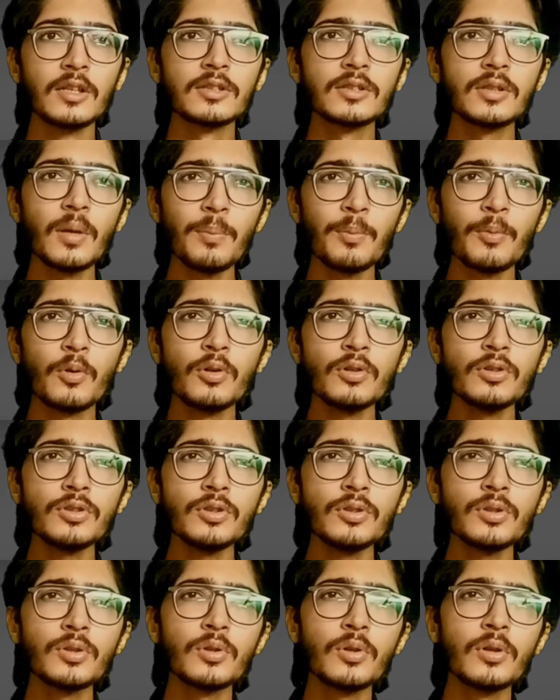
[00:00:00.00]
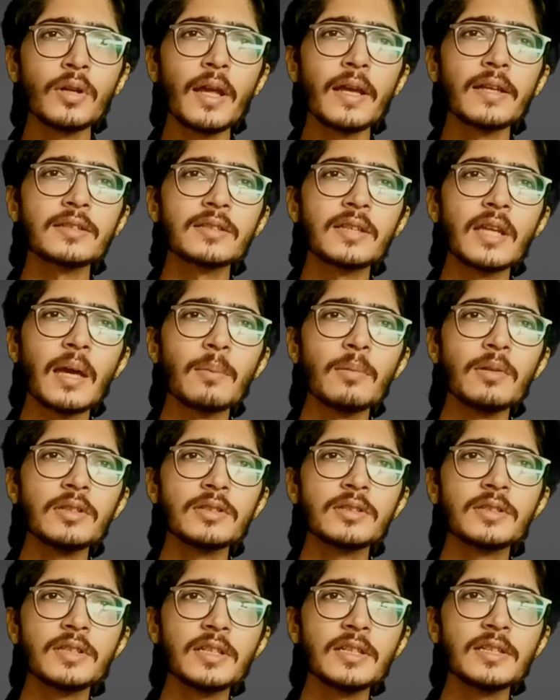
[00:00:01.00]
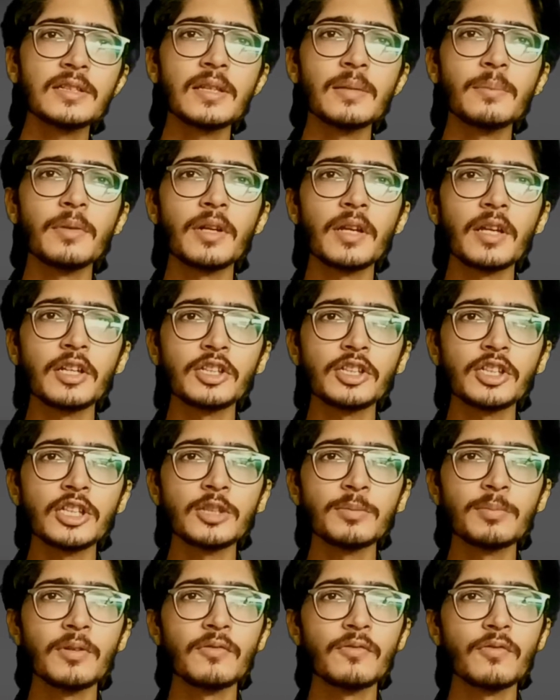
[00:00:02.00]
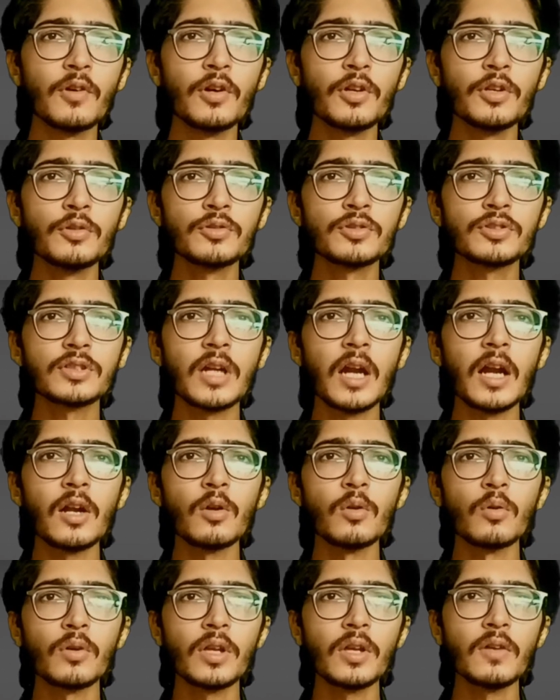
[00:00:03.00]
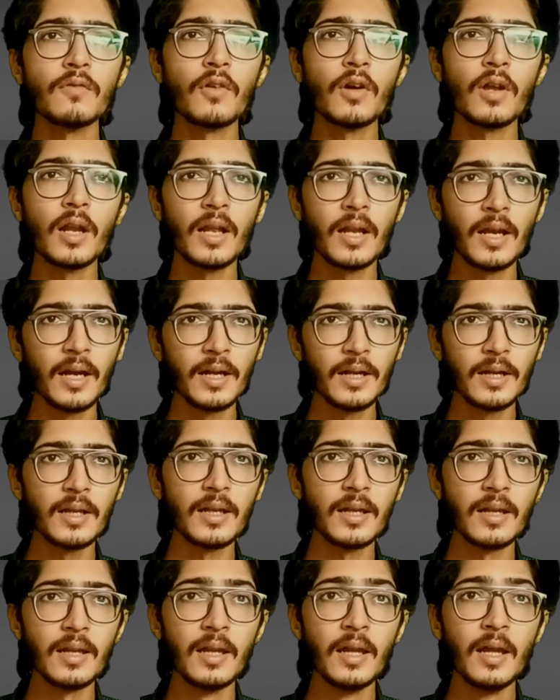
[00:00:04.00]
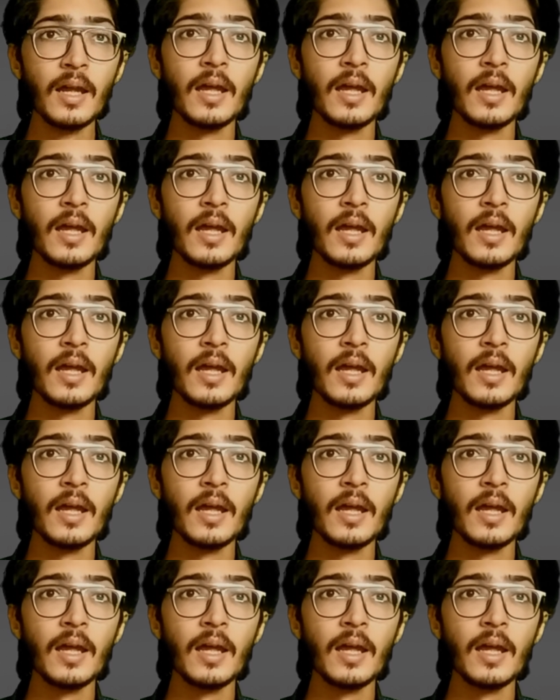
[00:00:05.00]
Suppose you don't establish these limitations before you start looking for a rental.